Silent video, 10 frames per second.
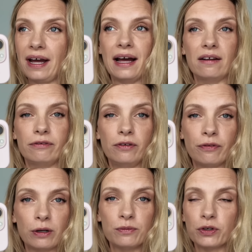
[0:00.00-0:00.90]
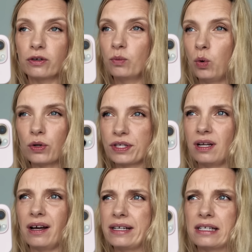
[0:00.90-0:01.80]
the hell have you filmed on? What's
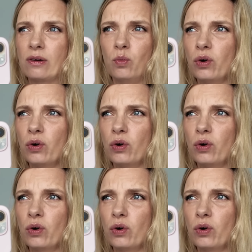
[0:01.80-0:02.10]
the lighting?